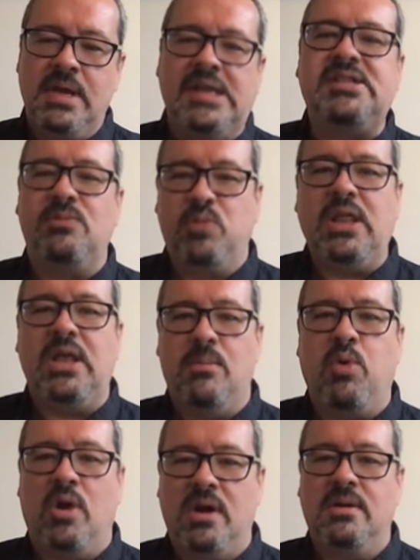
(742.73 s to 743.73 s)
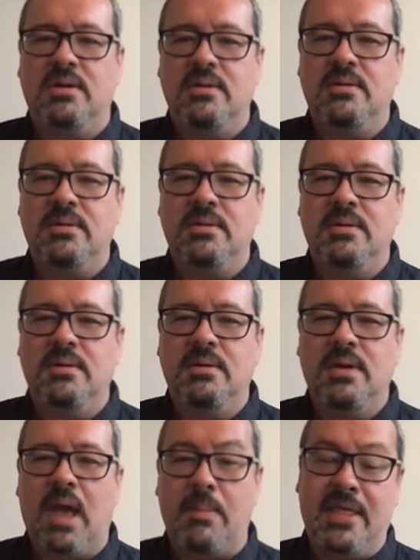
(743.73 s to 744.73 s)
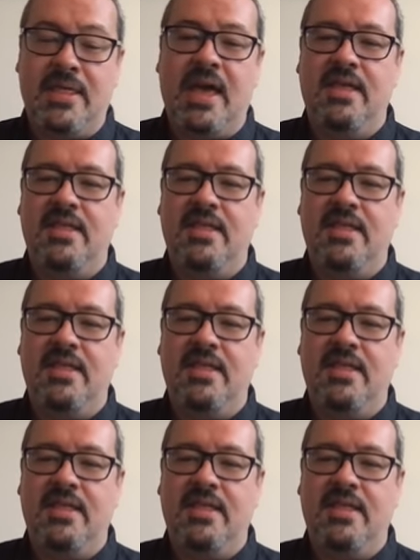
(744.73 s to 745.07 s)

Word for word: it's really important. I mean,